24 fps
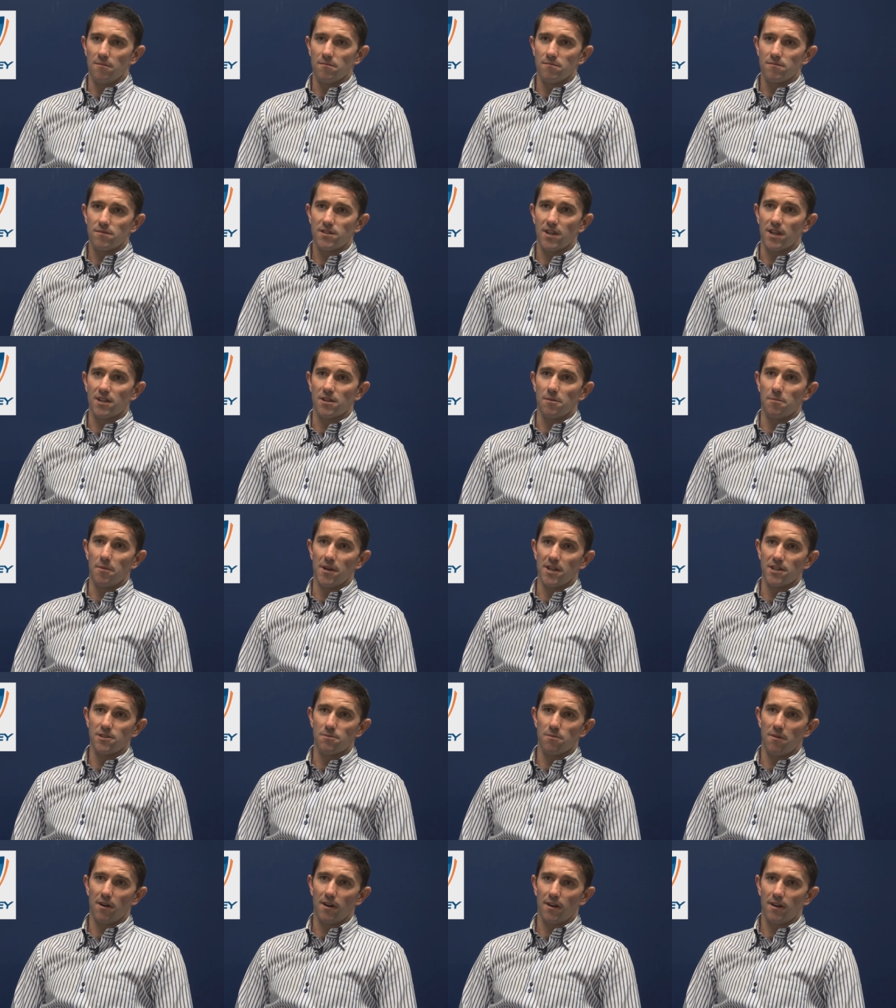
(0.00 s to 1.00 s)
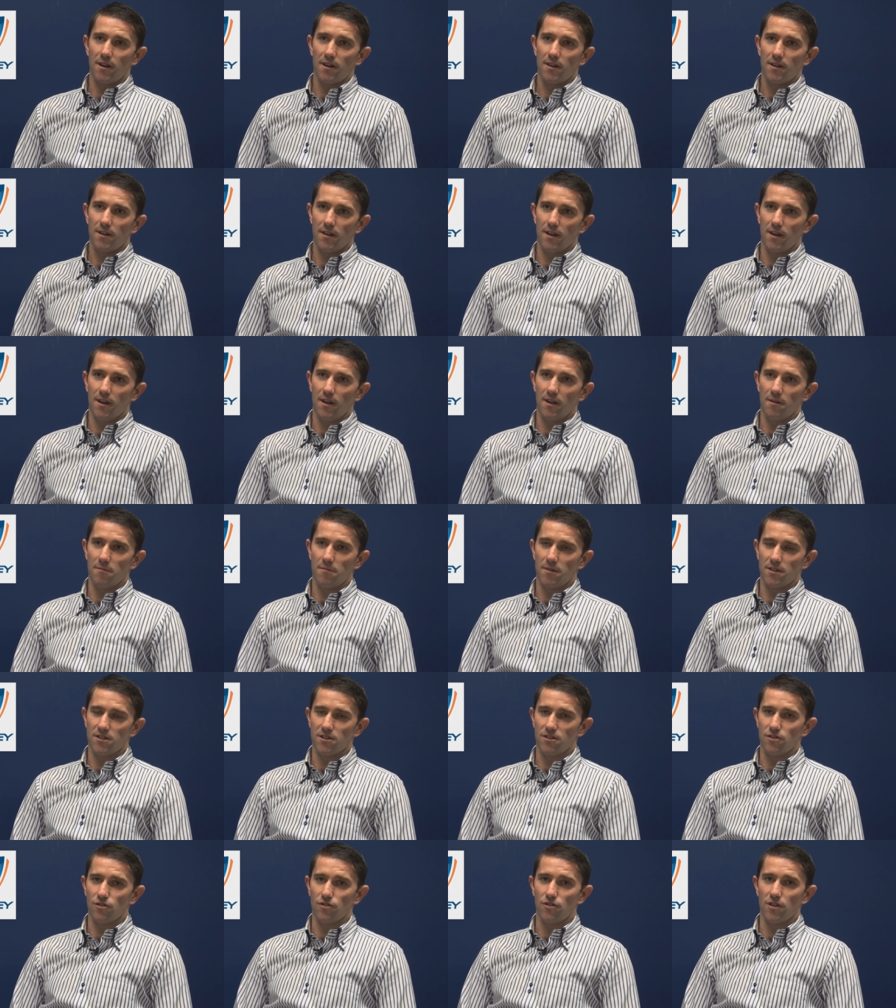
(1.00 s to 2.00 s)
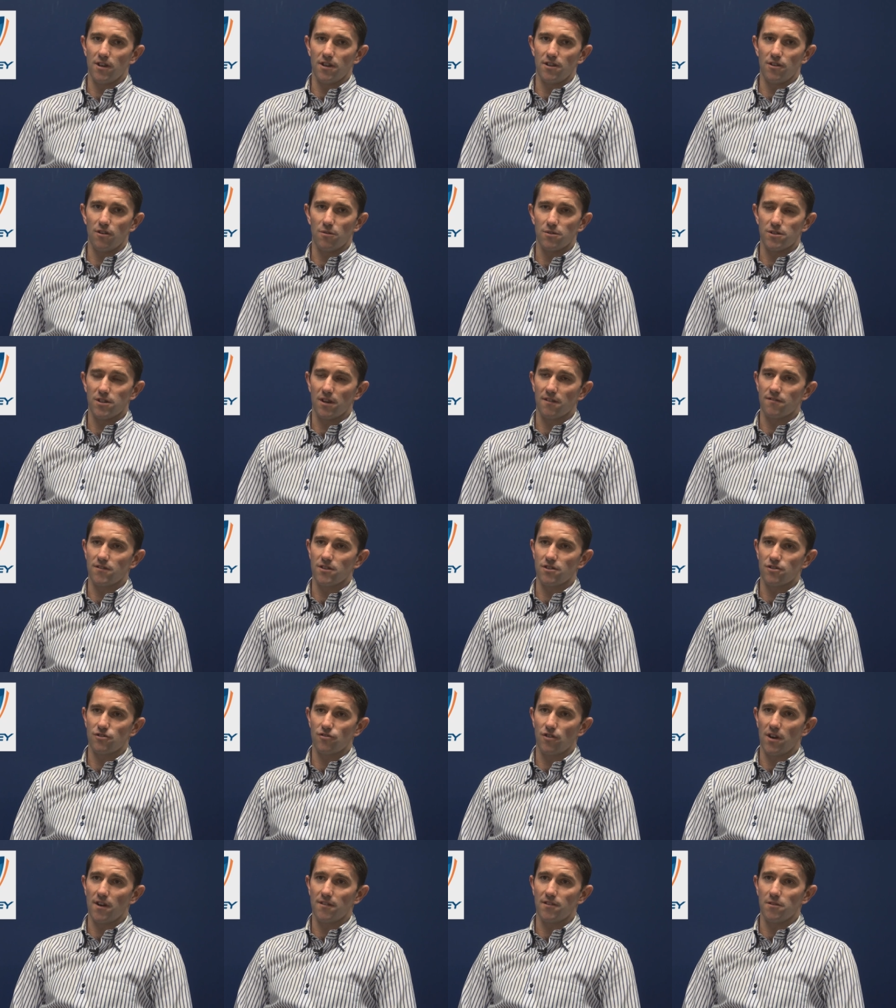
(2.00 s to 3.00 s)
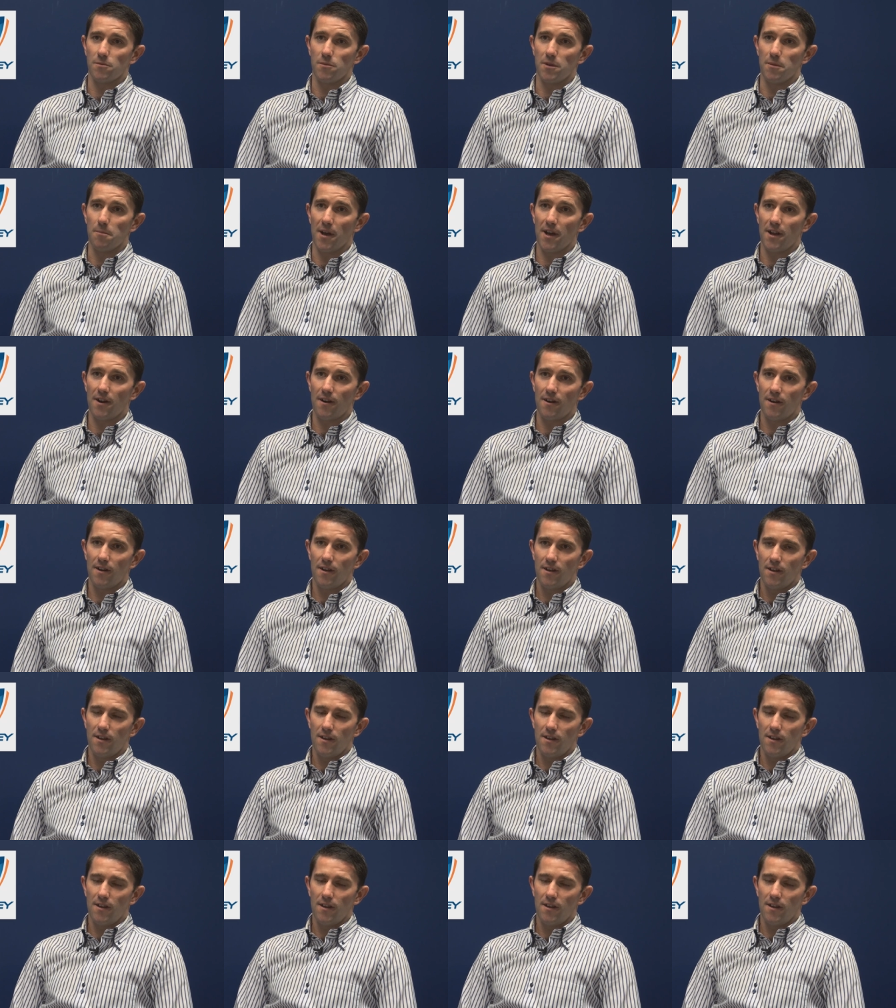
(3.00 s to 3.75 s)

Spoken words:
set the benchmark. And to do that, you always have to strive to be better.